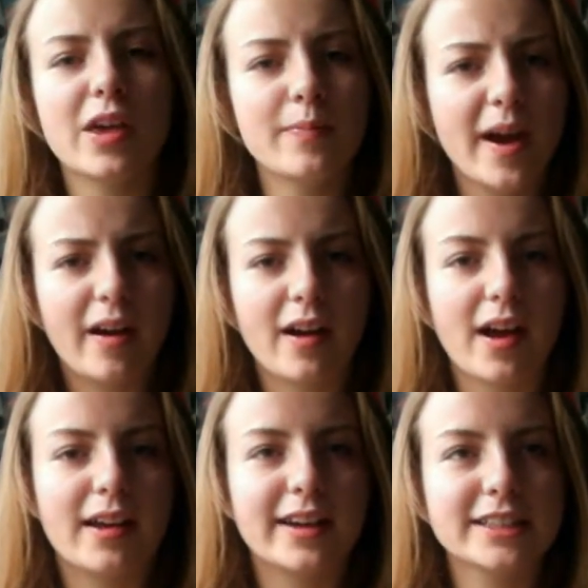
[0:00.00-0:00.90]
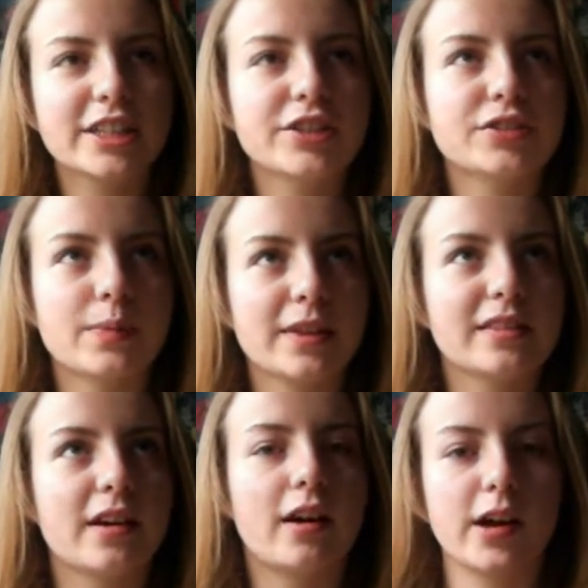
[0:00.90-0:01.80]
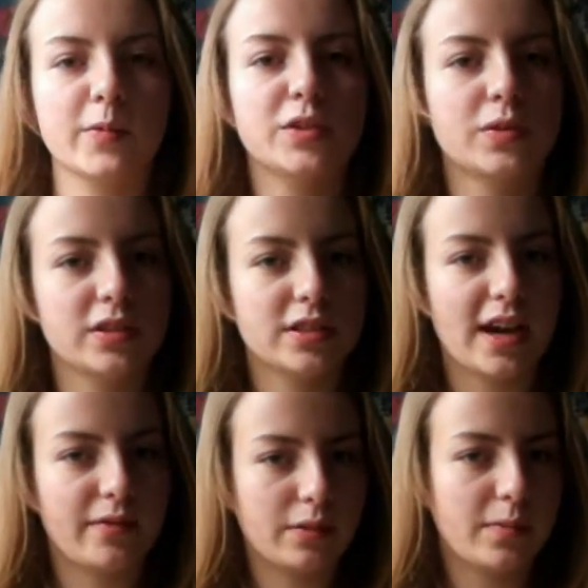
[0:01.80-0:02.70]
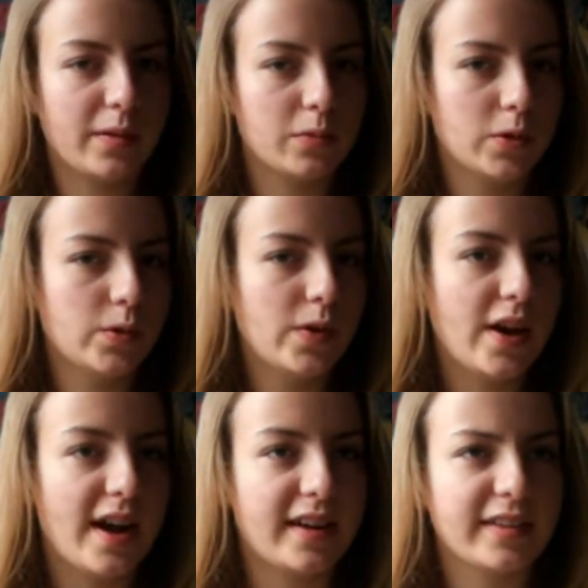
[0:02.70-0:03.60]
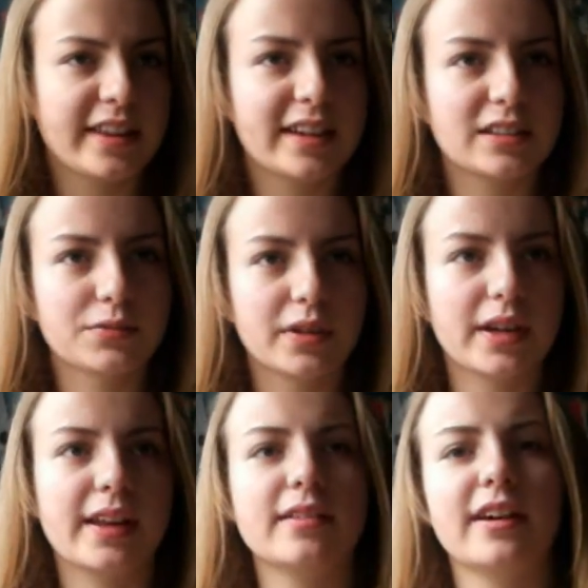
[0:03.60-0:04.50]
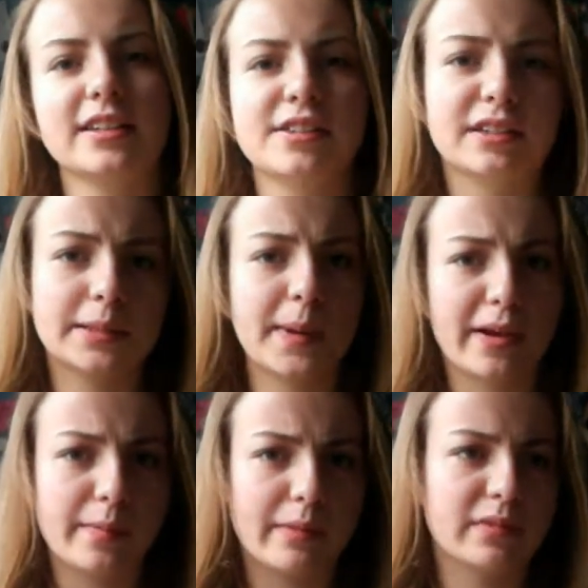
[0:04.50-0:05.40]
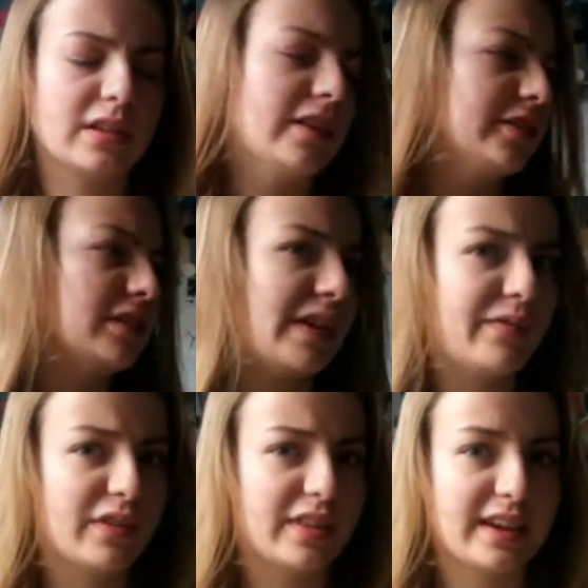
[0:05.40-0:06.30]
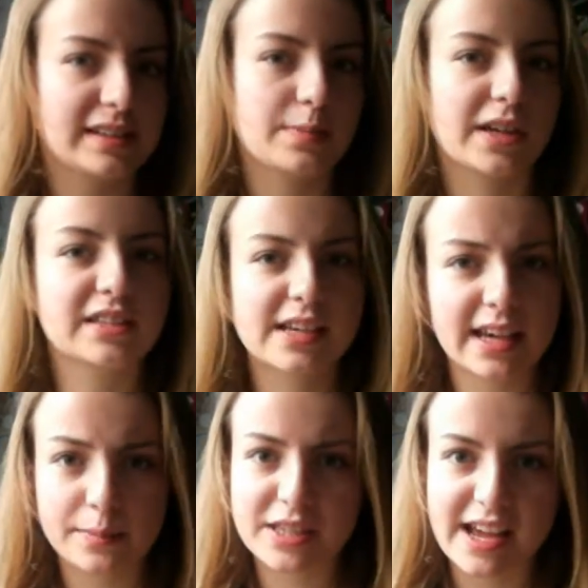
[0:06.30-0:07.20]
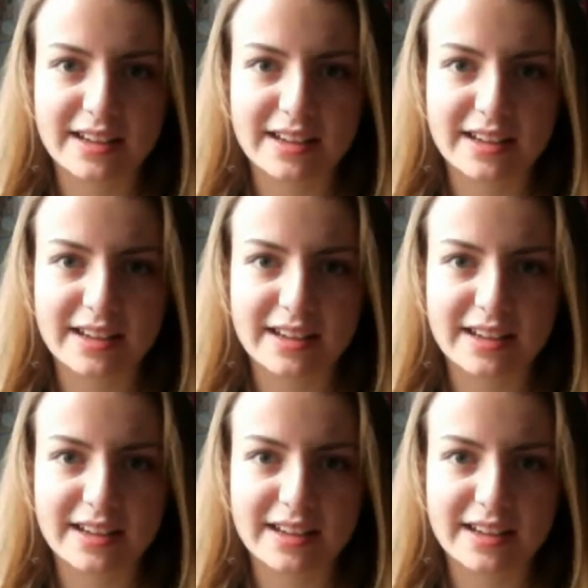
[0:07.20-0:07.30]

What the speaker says: with my art, I like to do something that I would want to have on my wall, and I think it's really nice to experiment with loads of different things because it keeps it